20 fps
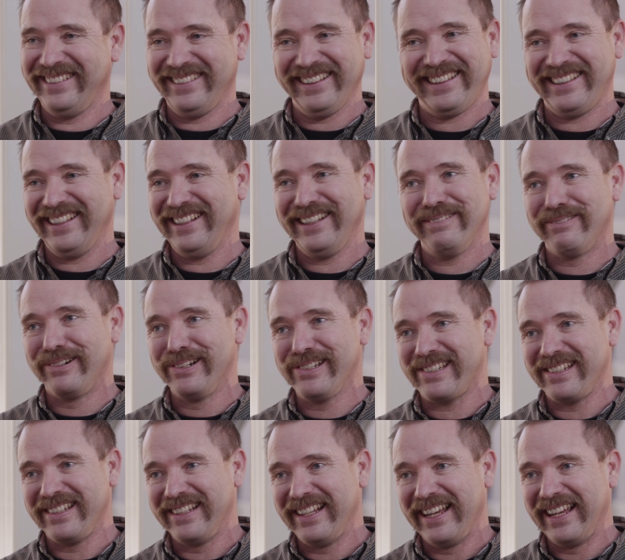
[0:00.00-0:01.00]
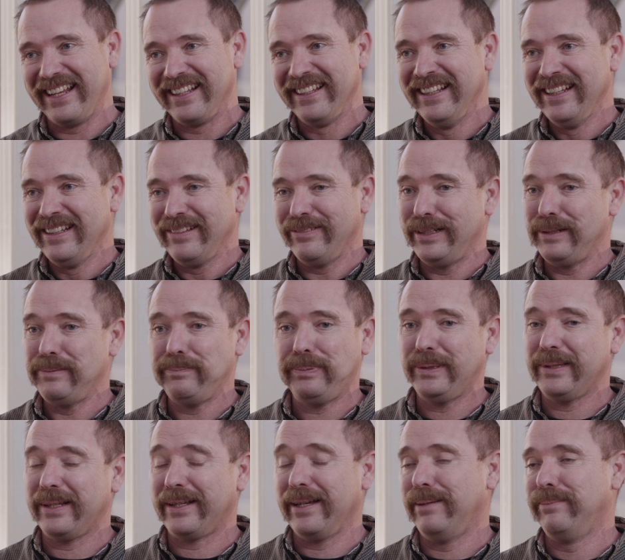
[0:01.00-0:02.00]
it doesn't get any worse than that. We didn't
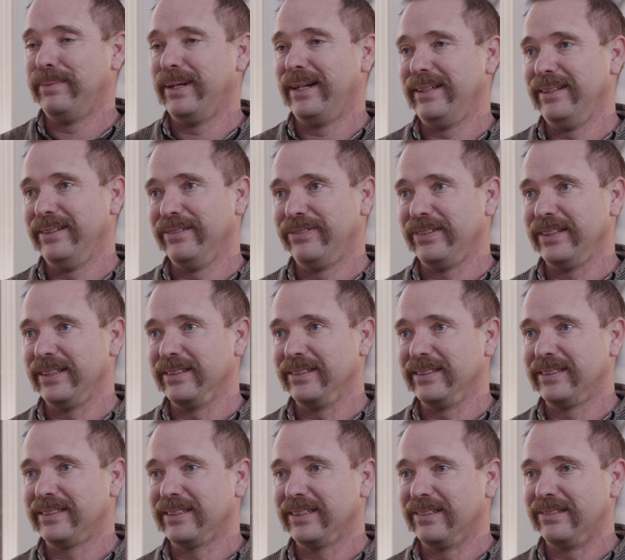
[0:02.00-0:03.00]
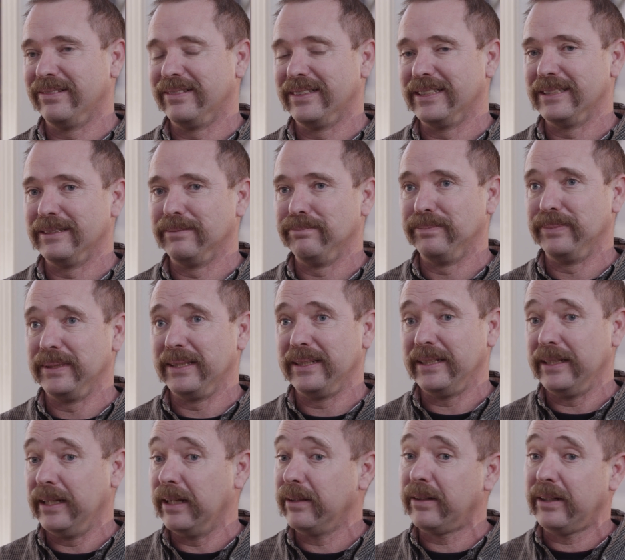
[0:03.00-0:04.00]
put the combine in the field. So, uh,
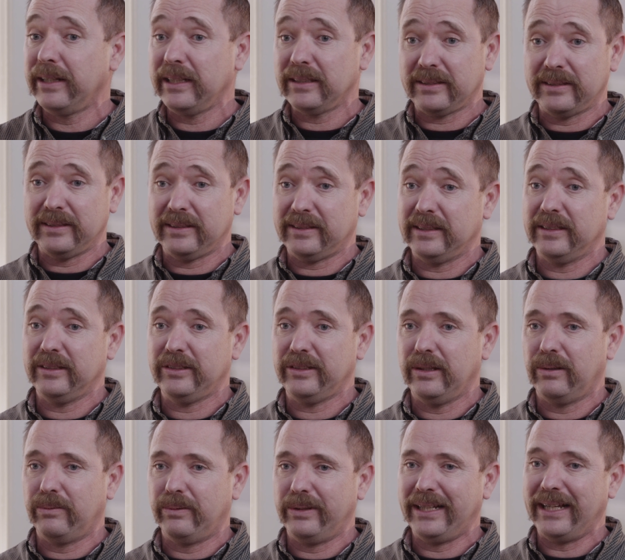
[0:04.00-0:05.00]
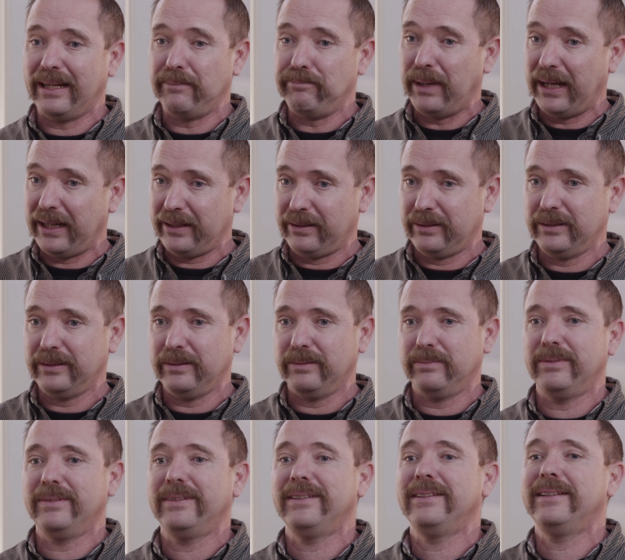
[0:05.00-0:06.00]
but in other instances, you know, where you got minor,
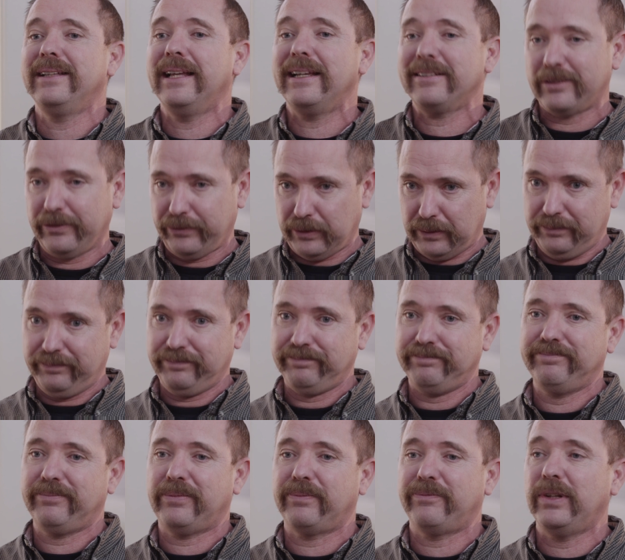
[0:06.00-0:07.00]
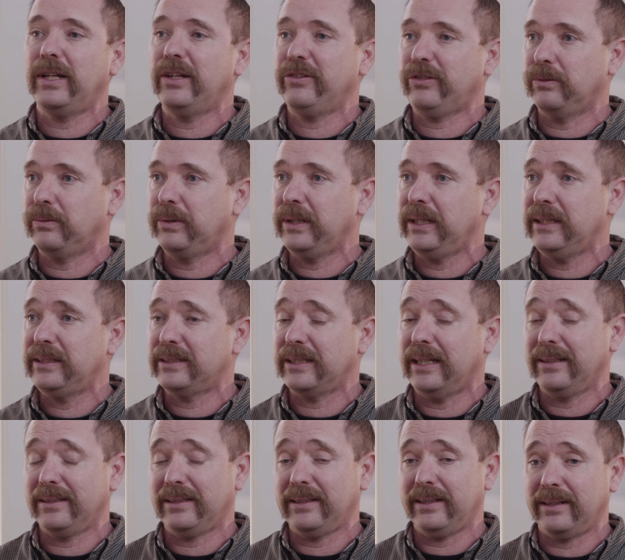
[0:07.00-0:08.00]
less of a flush of weeds
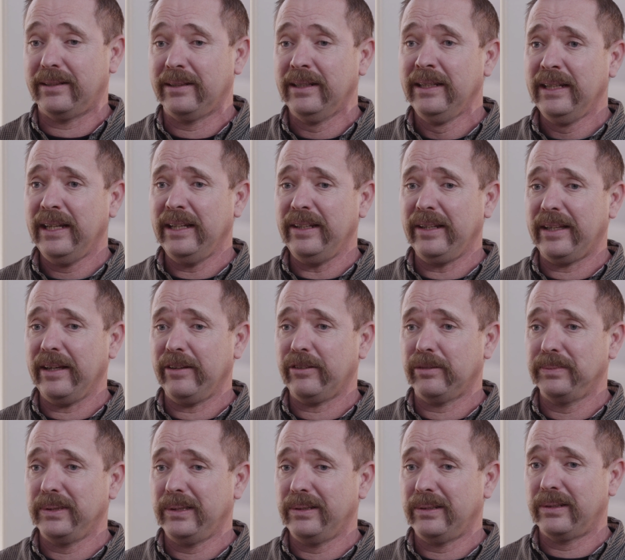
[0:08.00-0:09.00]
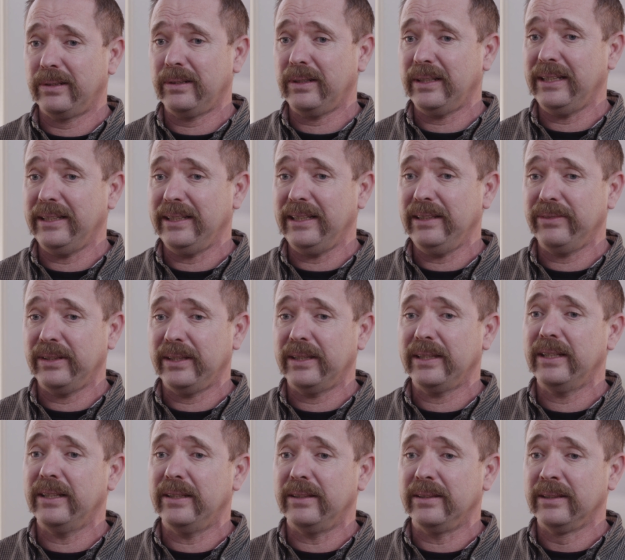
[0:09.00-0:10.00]
out there, and you catch them a little early, even
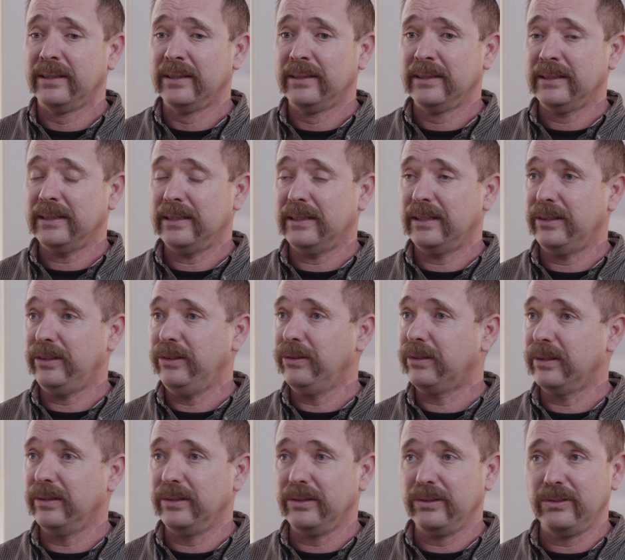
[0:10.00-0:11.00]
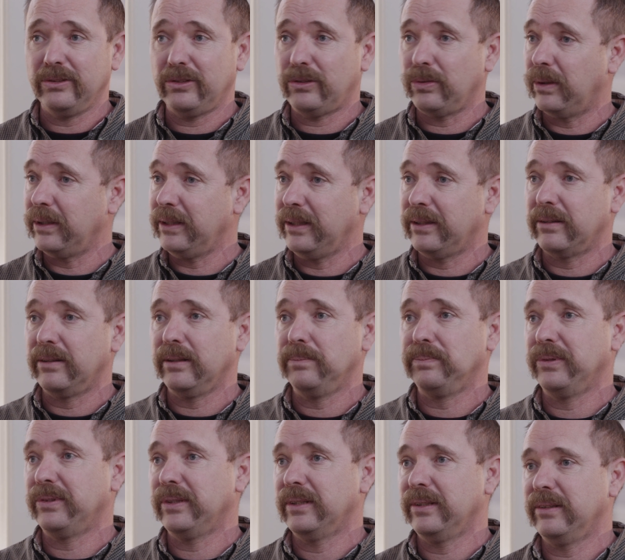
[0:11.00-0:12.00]
then, uh, you can lose 20,
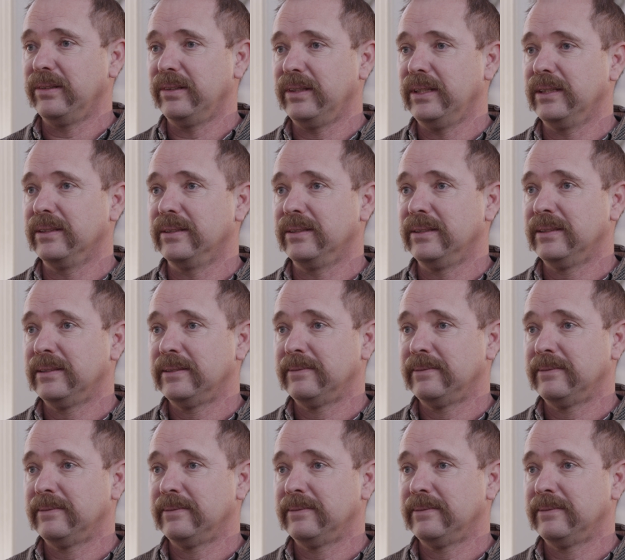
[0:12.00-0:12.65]
30% of your yield.